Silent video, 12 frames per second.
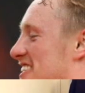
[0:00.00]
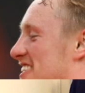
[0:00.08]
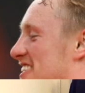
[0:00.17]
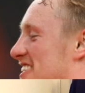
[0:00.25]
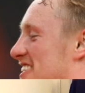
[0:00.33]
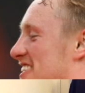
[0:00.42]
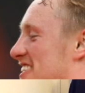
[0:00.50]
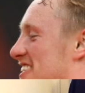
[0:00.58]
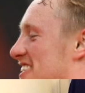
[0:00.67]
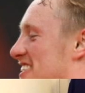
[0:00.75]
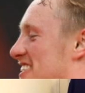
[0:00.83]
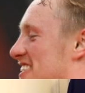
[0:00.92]

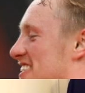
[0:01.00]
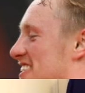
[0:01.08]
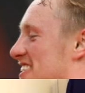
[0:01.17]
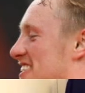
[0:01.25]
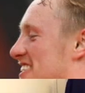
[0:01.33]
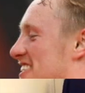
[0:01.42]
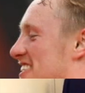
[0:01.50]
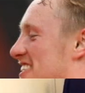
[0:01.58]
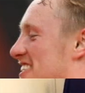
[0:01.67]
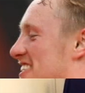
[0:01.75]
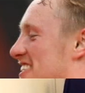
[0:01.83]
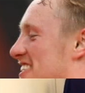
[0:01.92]

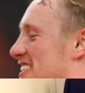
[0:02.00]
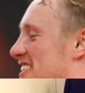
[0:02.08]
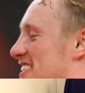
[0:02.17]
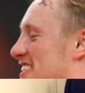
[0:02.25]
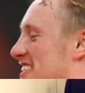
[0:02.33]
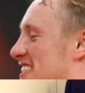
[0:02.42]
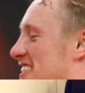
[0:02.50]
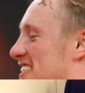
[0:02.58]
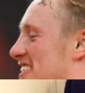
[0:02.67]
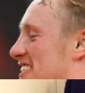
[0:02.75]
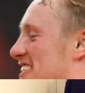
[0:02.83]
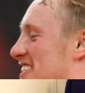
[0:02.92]

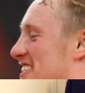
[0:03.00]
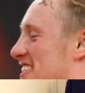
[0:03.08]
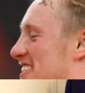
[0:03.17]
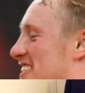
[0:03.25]
The person shown says nothing.